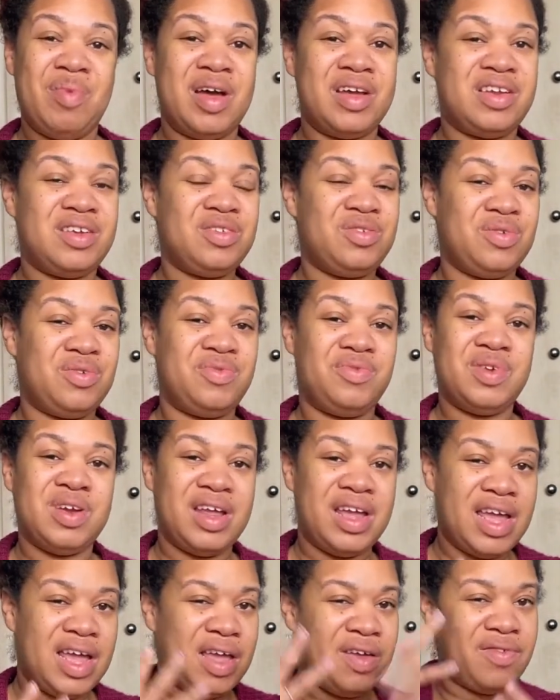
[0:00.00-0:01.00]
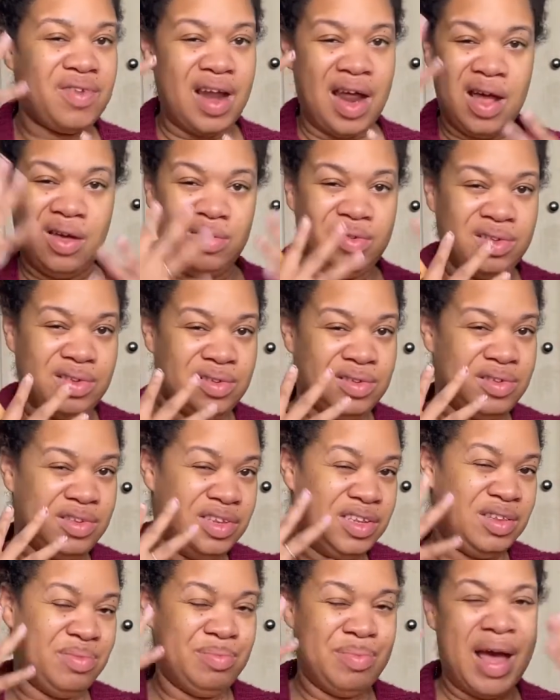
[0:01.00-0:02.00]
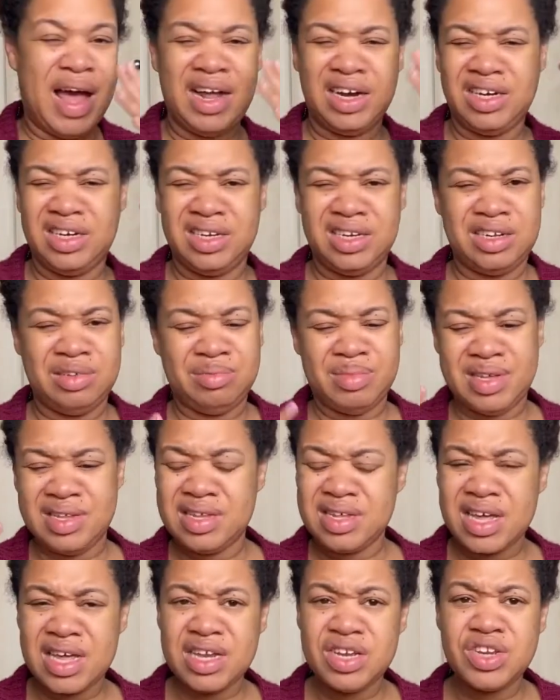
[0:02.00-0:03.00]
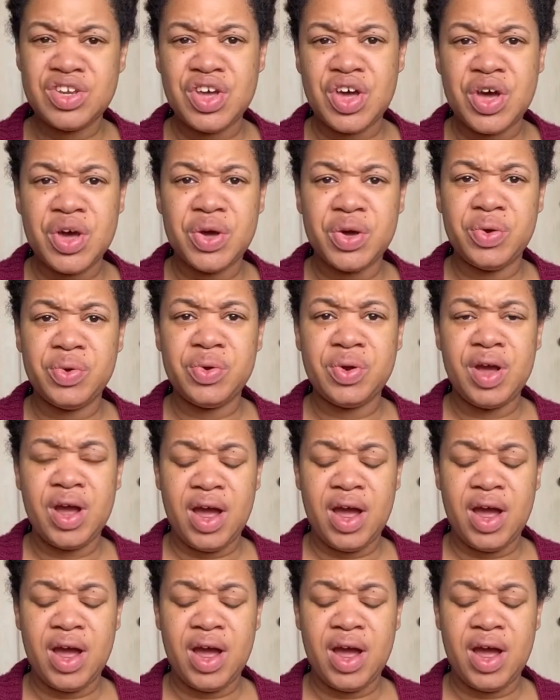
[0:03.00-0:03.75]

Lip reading: I just sort of want to even out some patches in my skin tone.